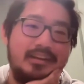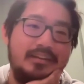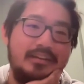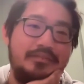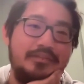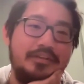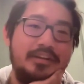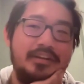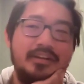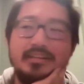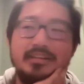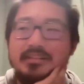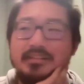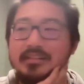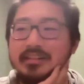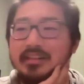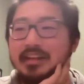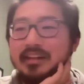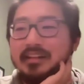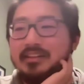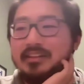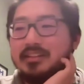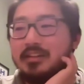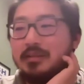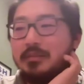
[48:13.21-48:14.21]
And if it is,
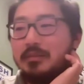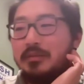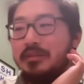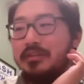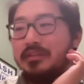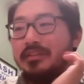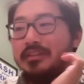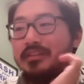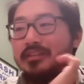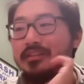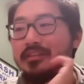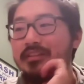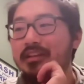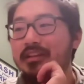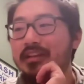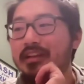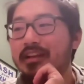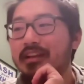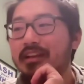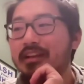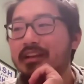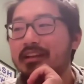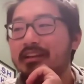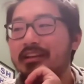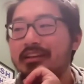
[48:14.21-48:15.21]
then someone's
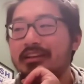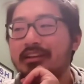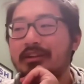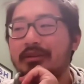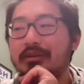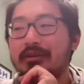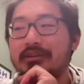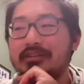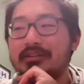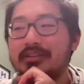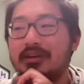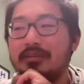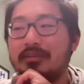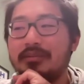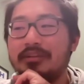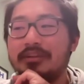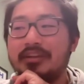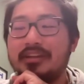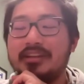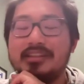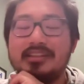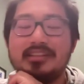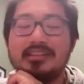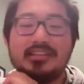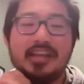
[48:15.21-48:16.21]
doing
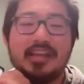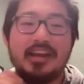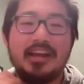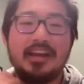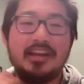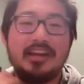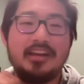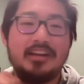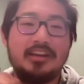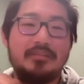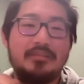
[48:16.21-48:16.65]
something insane,